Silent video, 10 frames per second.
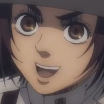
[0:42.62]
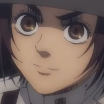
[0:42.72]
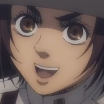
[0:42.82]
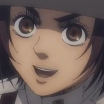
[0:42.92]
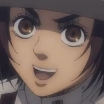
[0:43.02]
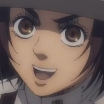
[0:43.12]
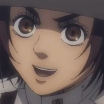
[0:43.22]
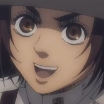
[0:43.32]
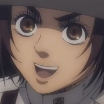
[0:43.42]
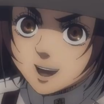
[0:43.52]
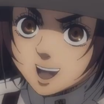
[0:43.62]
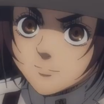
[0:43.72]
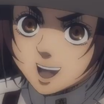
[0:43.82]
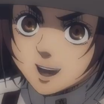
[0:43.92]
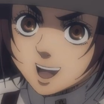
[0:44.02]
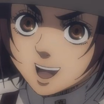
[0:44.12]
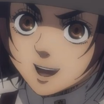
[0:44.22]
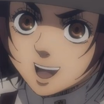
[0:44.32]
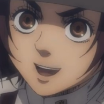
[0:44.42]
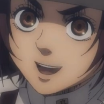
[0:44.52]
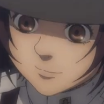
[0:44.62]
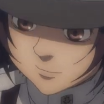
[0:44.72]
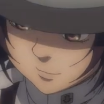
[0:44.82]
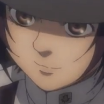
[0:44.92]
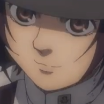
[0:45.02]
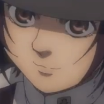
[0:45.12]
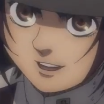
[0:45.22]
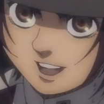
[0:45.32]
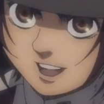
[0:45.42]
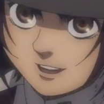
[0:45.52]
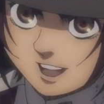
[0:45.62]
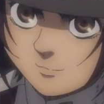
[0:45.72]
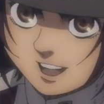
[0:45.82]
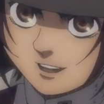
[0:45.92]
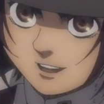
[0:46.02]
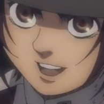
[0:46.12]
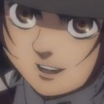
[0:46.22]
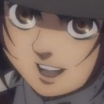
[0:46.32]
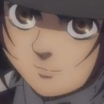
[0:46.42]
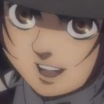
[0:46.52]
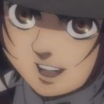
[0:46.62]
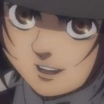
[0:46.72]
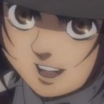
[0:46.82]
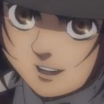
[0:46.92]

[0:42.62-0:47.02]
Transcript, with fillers: you'll lose your most promising candidate, as well as a bundle of seven hand